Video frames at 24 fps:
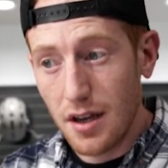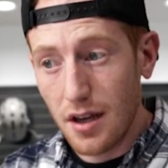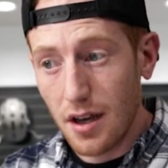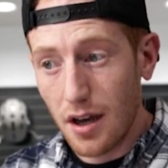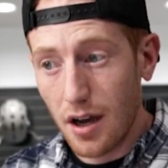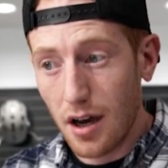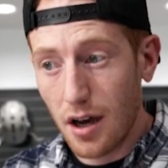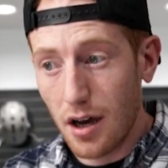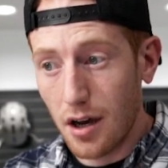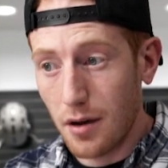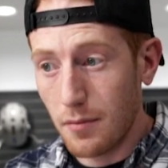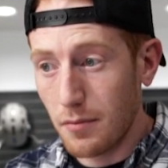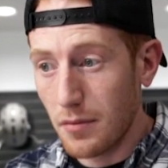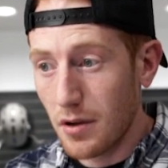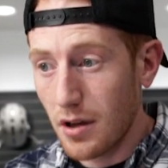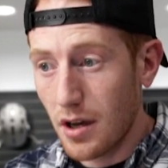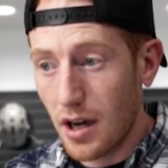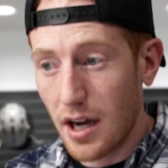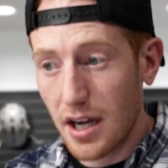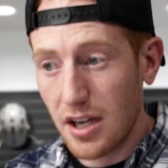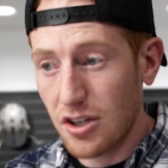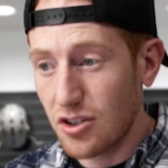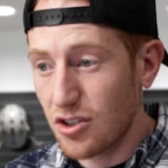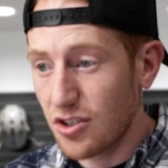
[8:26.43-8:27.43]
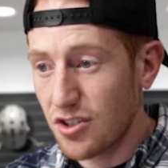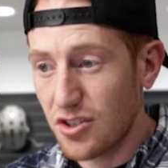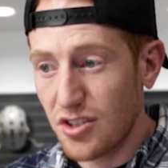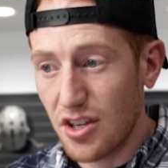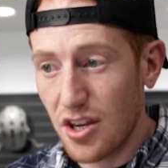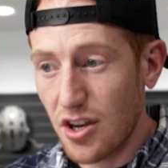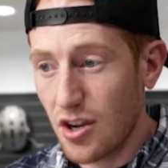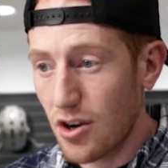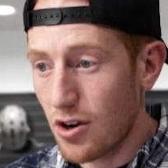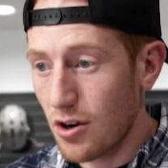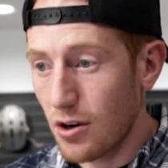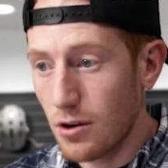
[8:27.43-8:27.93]
I could just
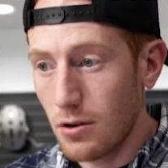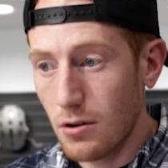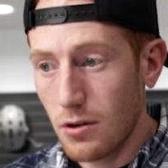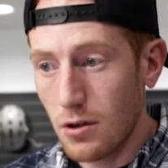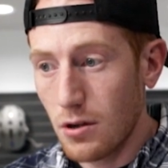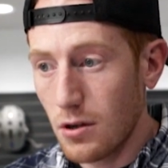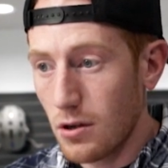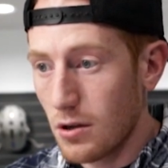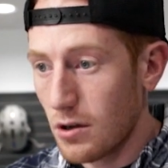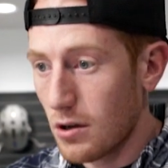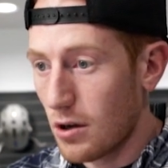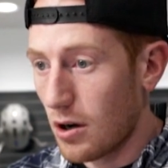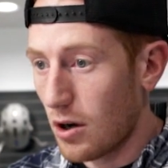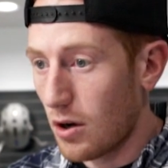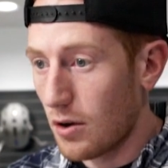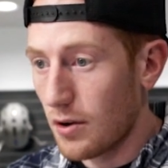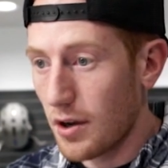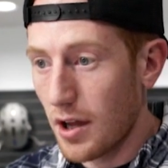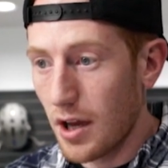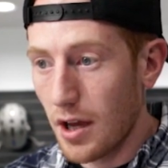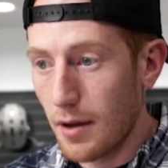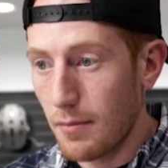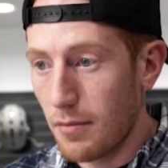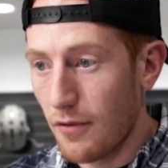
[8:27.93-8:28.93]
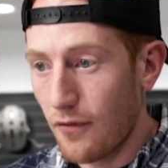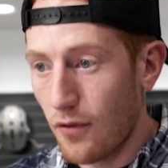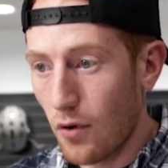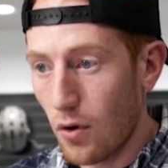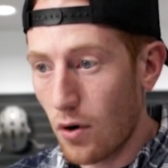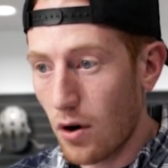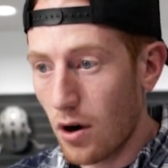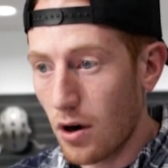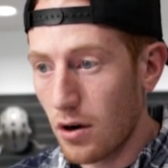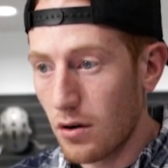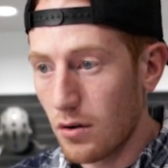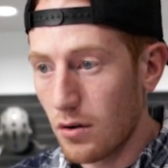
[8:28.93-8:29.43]
sit here all day. Before,